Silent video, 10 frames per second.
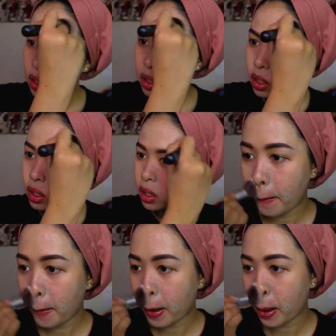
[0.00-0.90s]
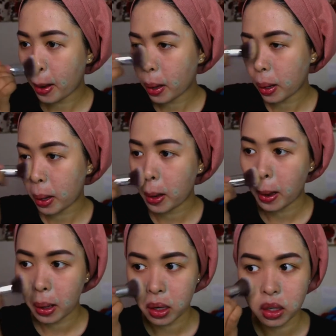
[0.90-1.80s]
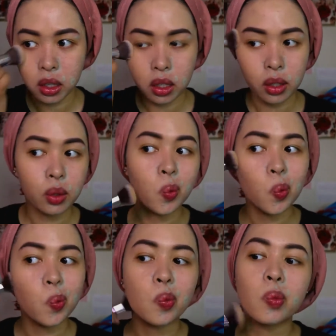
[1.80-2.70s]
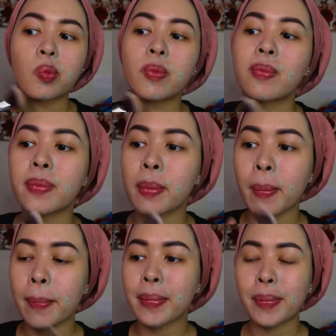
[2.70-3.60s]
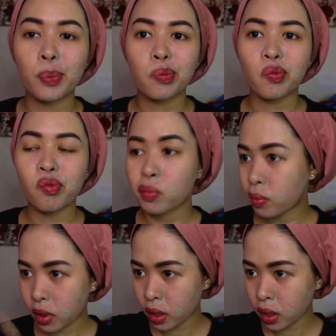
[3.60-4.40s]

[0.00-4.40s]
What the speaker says: brush instead of blender or sponge.